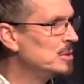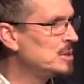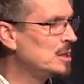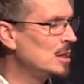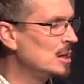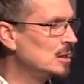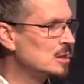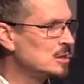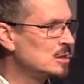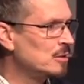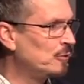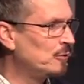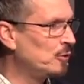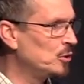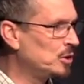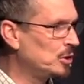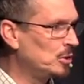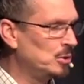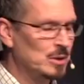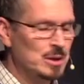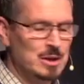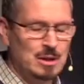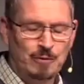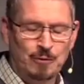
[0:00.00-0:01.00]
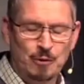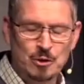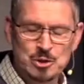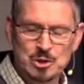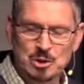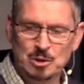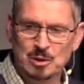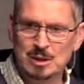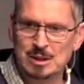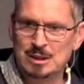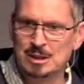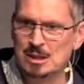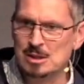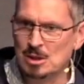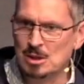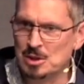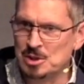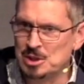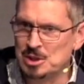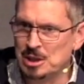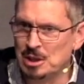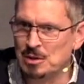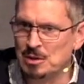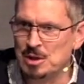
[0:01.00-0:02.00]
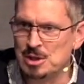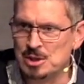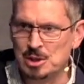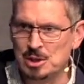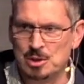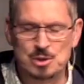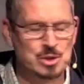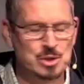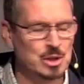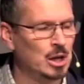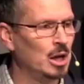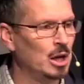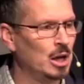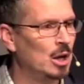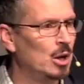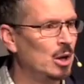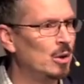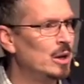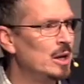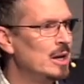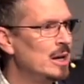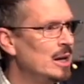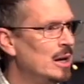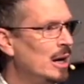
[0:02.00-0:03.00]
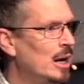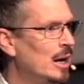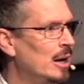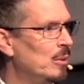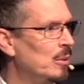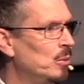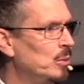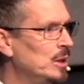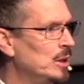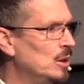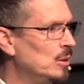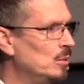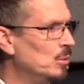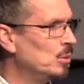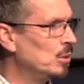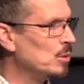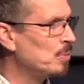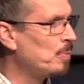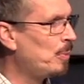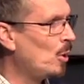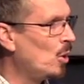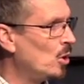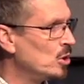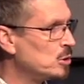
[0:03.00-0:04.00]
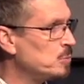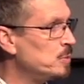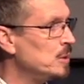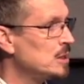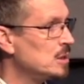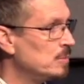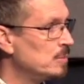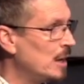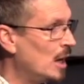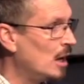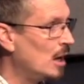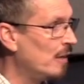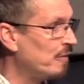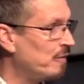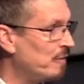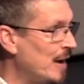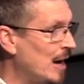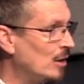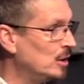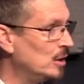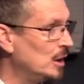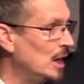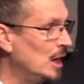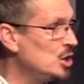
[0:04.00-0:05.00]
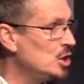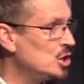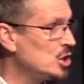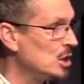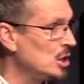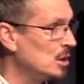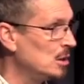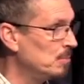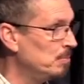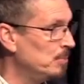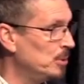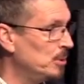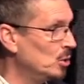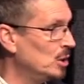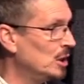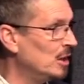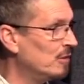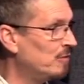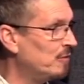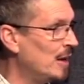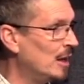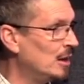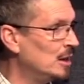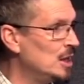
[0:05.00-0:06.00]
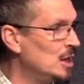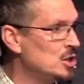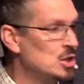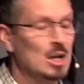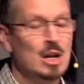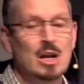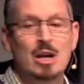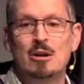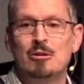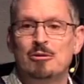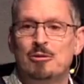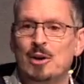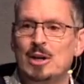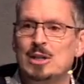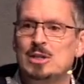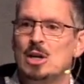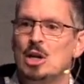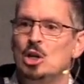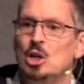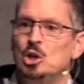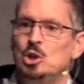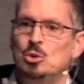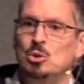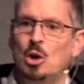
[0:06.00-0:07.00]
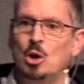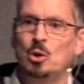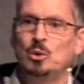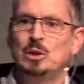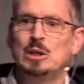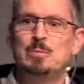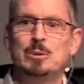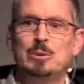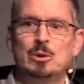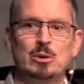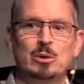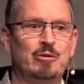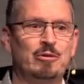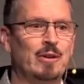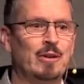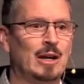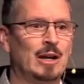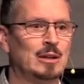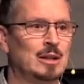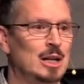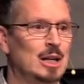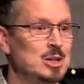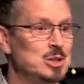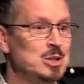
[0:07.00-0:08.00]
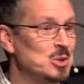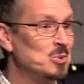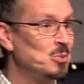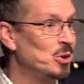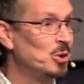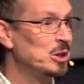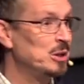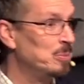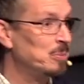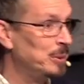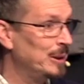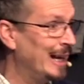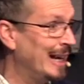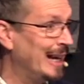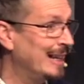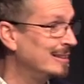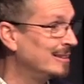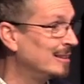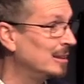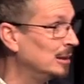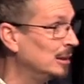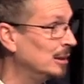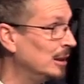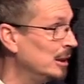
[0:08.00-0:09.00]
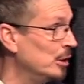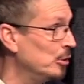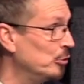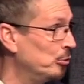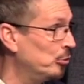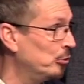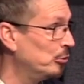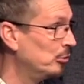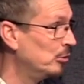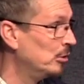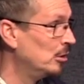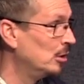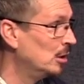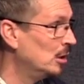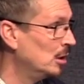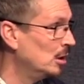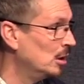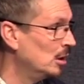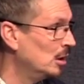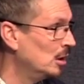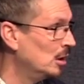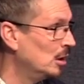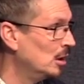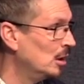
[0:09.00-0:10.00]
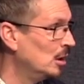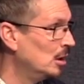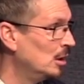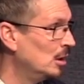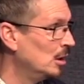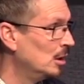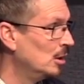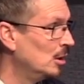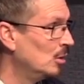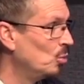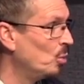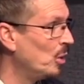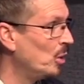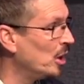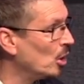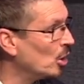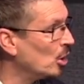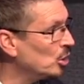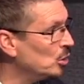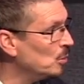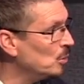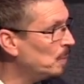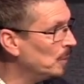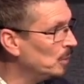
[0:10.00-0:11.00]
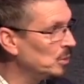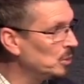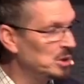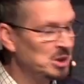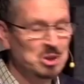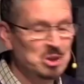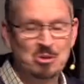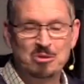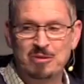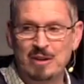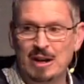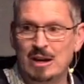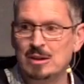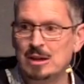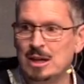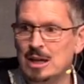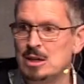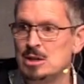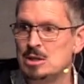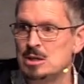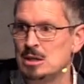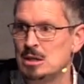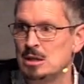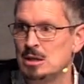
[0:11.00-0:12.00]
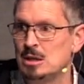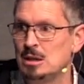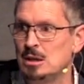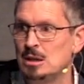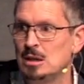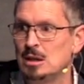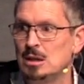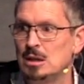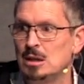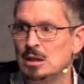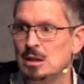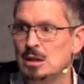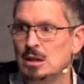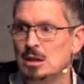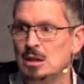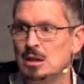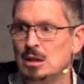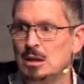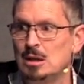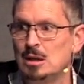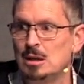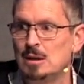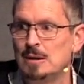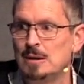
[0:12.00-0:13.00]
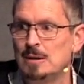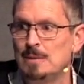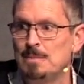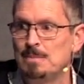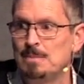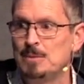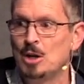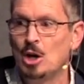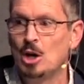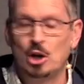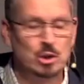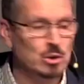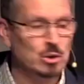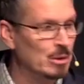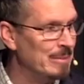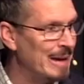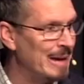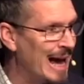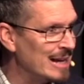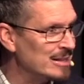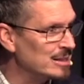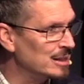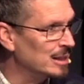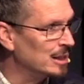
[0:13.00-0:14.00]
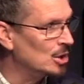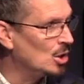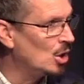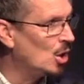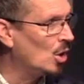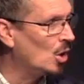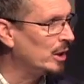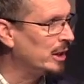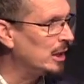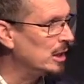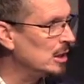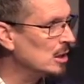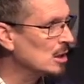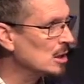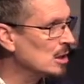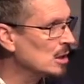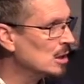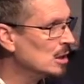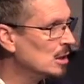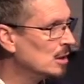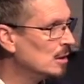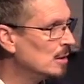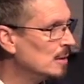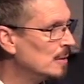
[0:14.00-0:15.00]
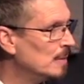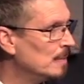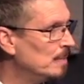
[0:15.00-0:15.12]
We said this in 1 Corinthians, our series years ago, where Paul speaks about a foundation, building a foundation. Friends, you only build a foundation where you plan to live. Where are you building your foundation? Are you amassing it all here?